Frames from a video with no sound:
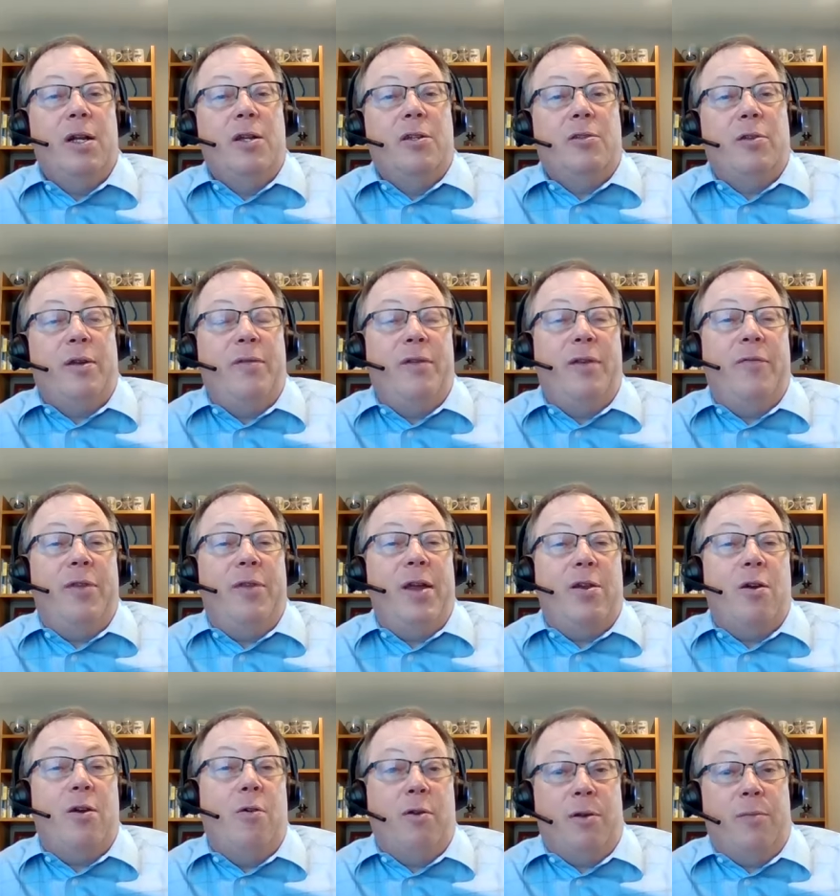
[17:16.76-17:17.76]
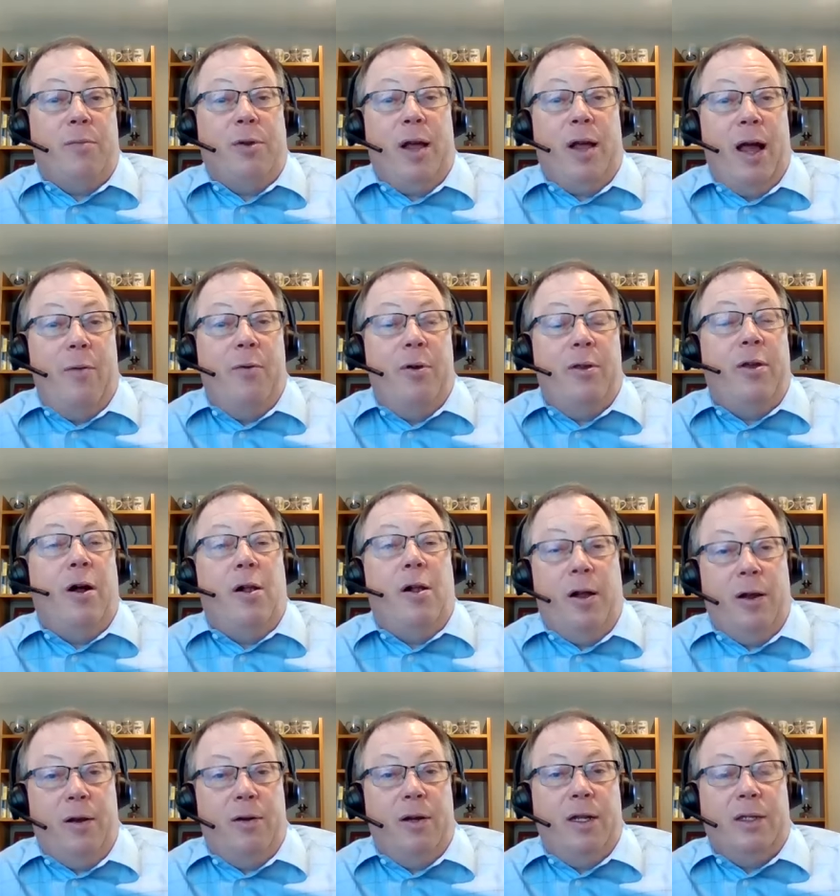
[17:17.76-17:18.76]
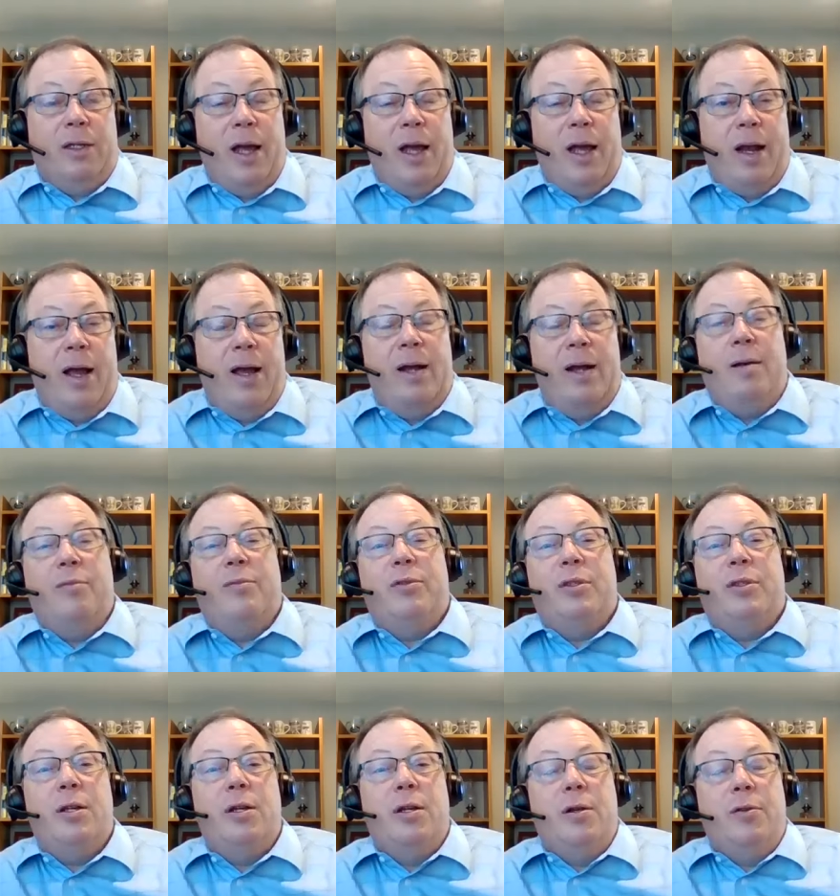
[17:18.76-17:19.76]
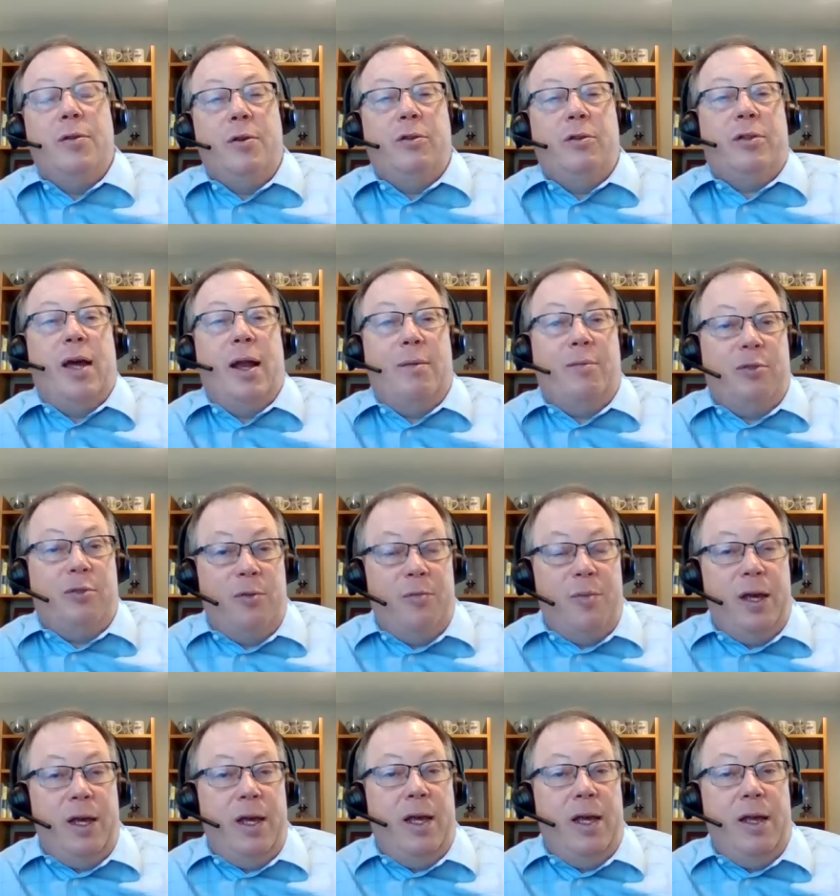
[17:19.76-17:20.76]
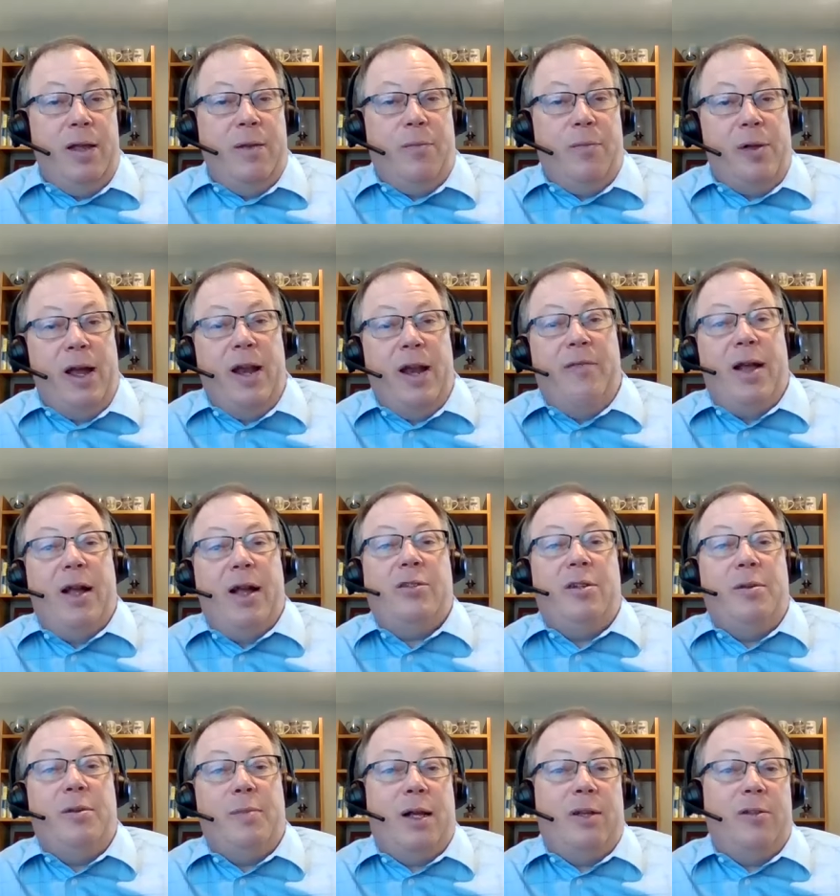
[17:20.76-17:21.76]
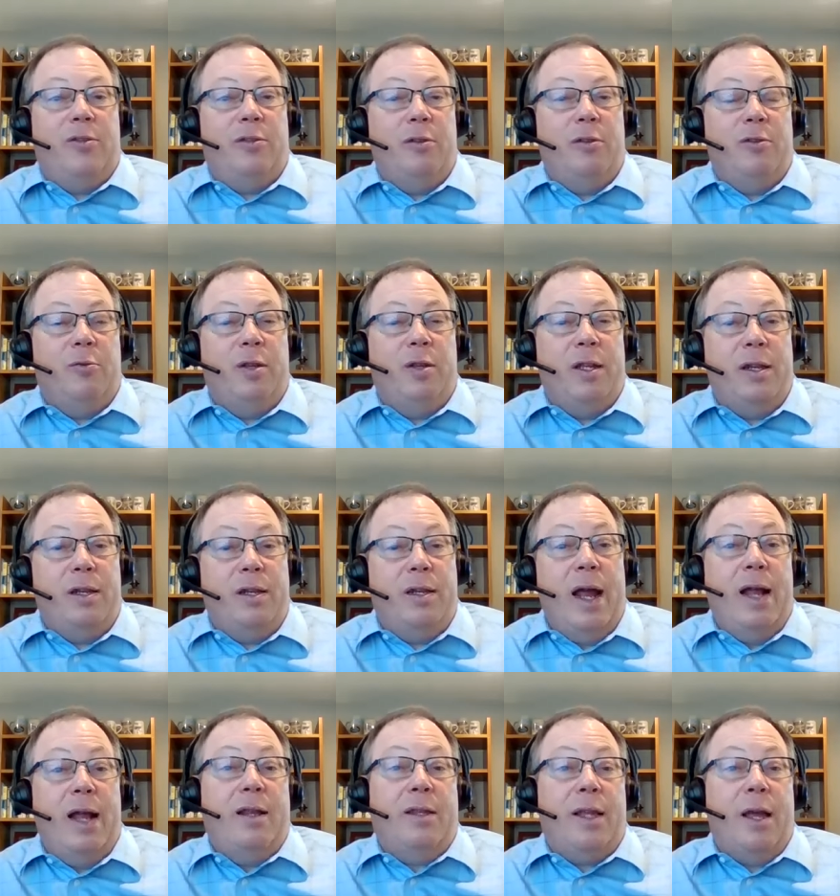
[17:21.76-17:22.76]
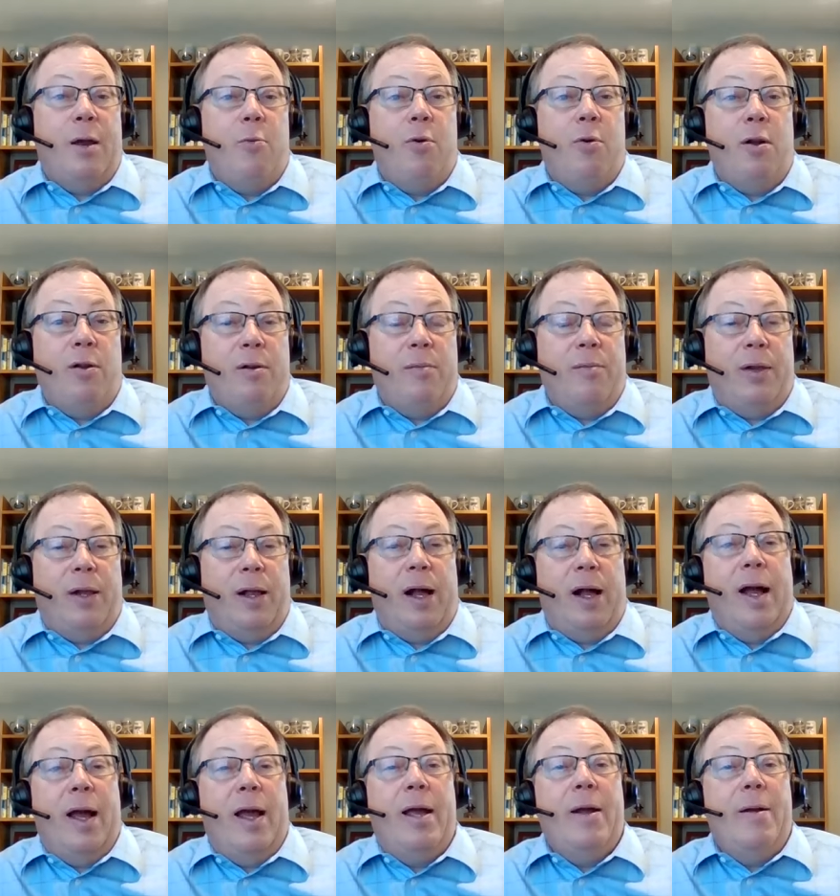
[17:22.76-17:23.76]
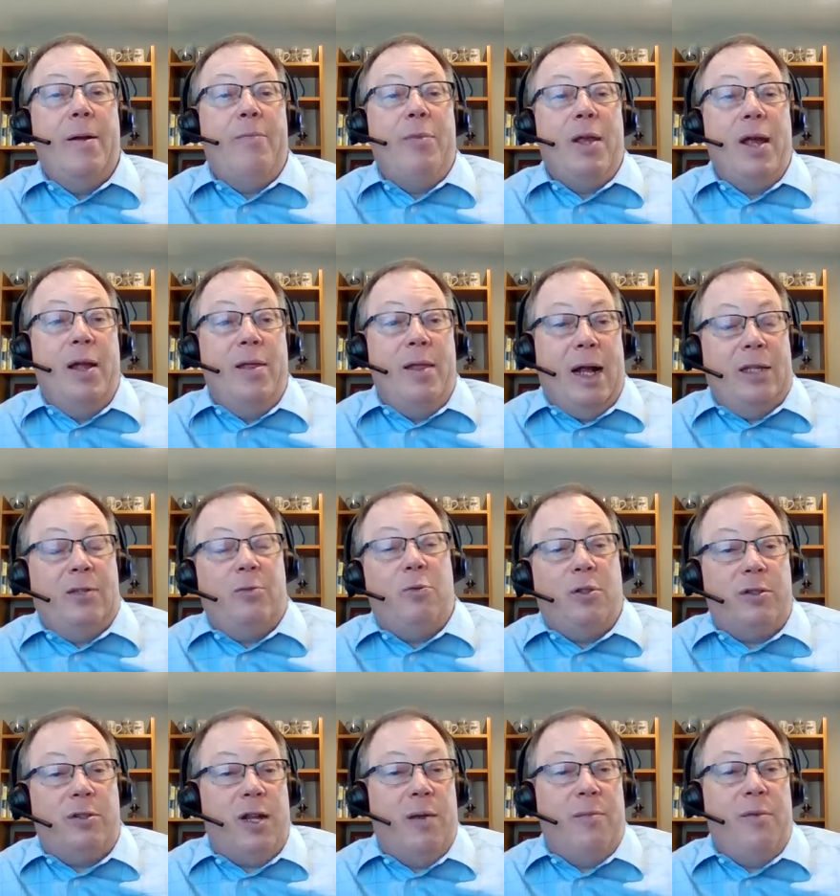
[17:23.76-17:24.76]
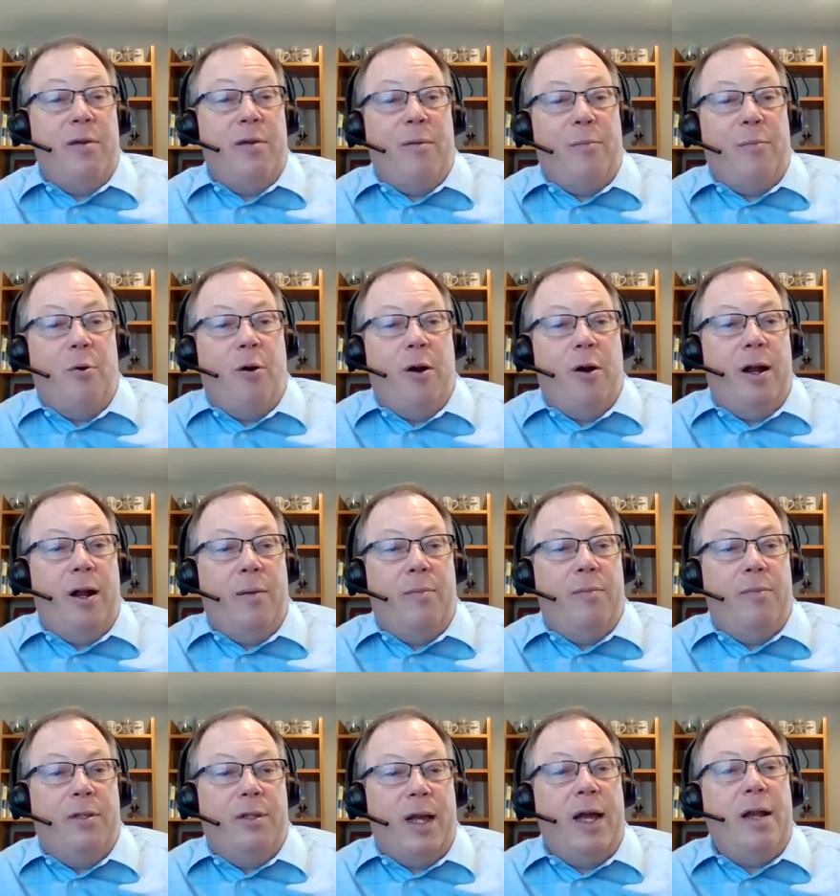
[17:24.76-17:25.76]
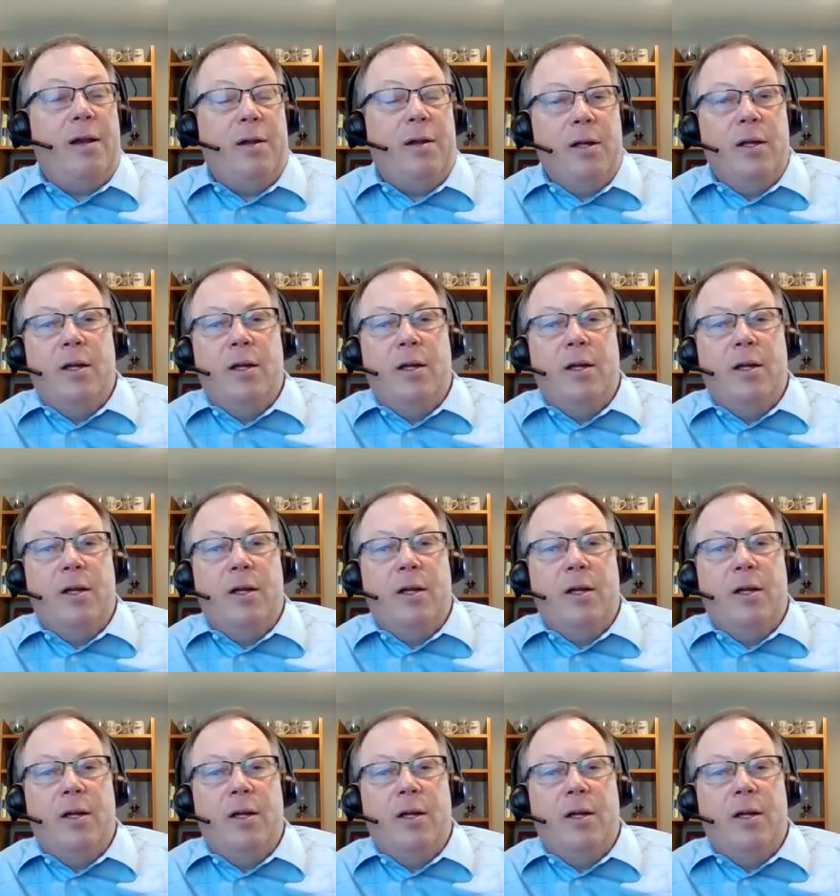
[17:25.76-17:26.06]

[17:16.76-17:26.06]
So even if they don't comply with all 110 items, those items should be in the plan of action and milestones with a date that they will comply, and that's what's going to be reported up. Does that